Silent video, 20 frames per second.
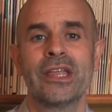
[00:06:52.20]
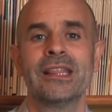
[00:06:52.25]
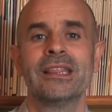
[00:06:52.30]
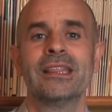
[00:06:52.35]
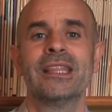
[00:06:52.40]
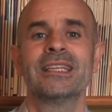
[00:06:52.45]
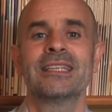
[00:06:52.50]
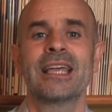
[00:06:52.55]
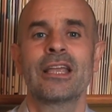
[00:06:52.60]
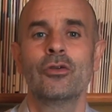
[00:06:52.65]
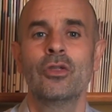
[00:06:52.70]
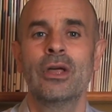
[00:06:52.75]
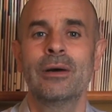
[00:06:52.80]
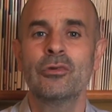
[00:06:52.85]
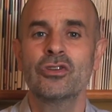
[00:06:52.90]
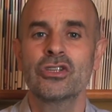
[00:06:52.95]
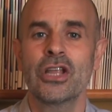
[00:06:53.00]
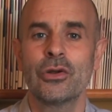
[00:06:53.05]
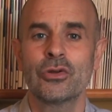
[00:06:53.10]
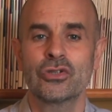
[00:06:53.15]
Because
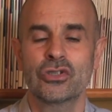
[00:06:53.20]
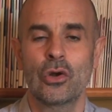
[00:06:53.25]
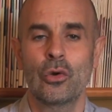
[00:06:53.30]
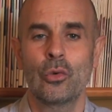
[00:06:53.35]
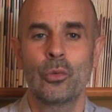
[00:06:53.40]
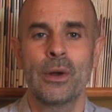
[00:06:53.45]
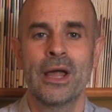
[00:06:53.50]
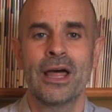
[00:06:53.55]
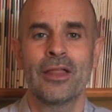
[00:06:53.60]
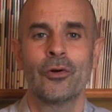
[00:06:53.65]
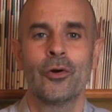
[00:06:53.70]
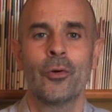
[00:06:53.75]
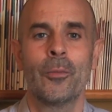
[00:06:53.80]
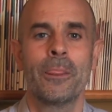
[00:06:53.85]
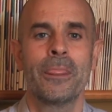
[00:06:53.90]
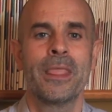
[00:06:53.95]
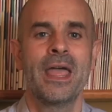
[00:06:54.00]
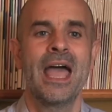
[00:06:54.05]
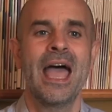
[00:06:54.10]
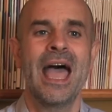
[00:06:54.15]
you could
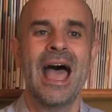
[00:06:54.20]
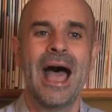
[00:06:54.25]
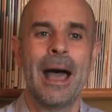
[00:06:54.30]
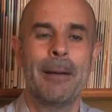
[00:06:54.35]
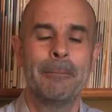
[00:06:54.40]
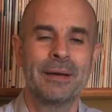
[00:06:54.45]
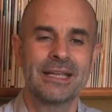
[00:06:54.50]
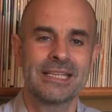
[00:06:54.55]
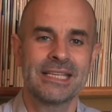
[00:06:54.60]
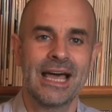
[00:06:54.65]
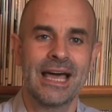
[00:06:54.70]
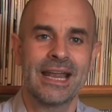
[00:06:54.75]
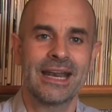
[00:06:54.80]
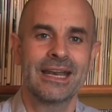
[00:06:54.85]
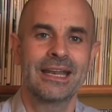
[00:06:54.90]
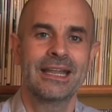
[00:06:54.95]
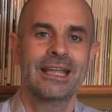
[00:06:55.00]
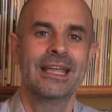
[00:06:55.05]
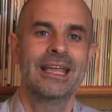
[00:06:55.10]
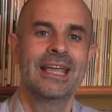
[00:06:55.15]
see the
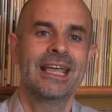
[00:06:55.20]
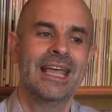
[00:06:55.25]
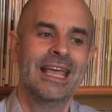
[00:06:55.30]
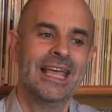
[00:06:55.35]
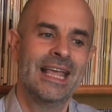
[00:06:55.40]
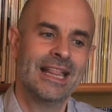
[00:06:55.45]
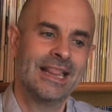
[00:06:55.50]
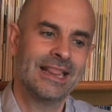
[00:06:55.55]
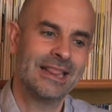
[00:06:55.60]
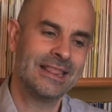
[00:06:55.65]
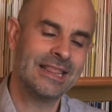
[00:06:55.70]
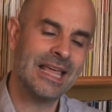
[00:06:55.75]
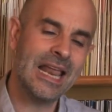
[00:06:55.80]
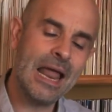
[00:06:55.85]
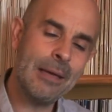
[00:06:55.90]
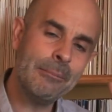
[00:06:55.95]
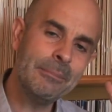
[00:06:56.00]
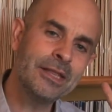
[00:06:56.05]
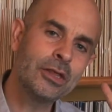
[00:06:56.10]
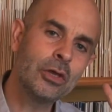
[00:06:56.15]
words.
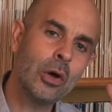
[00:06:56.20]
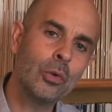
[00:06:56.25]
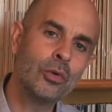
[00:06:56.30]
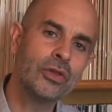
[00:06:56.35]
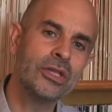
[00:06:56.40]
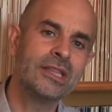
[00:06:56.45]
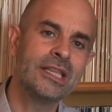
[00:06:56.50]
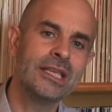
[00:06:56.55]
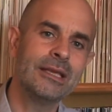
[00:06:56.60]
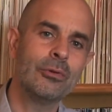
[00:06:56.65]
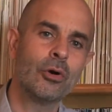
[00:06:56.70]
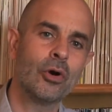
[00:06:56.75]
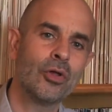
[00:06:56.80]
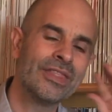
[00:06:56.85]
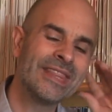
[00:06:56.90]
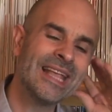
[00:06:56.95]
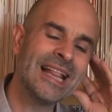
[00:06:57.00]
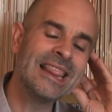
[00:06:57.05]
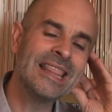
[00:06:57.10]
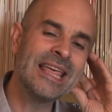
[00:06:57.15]
If you can help
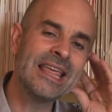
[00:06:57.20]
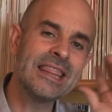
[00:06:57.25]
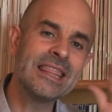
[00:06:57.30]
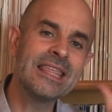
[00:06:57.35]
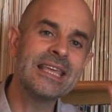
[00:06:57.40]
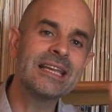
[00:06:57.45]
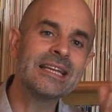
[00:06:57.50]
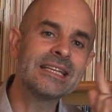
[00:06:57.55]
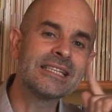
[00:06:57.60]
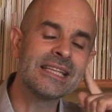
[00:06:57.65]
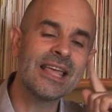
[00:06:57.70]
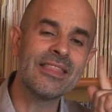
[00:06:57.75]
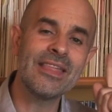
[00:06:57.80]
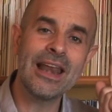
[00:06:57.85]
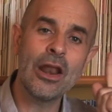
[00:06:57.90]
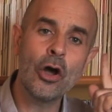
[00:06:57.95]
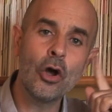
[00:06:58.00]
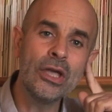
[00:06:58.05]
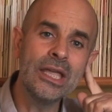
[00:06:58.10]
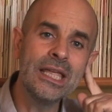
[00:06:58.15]
your students
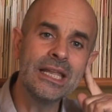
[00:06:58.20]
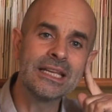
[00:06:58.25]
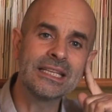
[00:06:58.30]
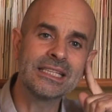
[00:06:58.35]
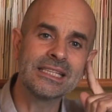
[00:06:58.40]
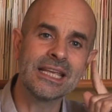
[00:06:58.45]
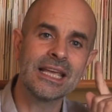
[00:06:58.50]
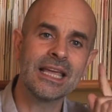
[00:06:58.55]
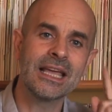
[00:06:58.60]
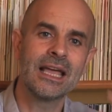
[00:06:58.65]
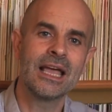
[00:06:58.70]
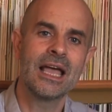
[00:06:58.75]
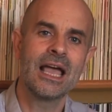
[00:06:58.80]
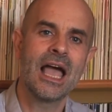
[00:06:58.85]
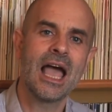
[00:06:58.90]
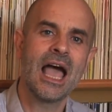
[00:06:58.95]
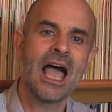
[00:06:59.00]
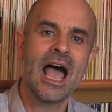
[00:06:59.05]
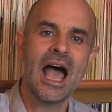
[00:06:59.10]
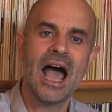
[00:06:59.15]
see the
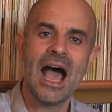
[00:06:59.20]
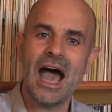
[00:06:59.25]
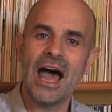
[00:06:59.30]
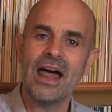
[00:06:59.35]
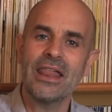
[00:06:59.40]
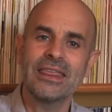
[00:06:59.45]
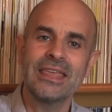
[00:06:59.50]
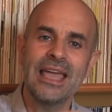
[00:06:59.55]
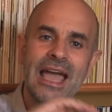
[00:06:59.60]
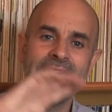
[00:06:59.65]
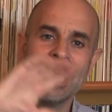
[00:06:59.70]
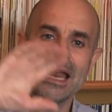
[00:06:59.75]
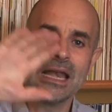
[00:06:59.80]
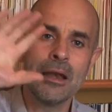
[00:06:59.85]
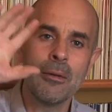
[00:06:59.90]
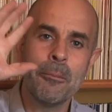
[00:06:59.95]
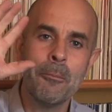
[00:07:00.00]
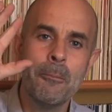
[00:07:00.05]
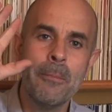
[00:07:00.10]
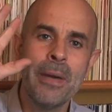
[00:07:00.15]
words instead of
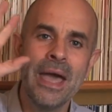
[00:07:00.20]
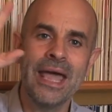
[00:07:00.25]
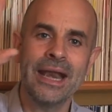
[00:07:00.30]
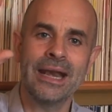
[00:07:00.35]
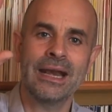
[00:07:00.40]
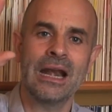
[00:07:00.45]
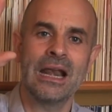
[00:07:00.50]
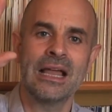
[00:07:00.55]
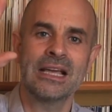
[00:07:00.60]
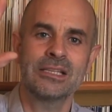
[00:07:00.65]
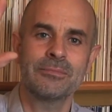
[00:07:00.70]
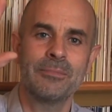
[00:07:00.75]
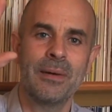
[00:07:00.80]
sounding them out,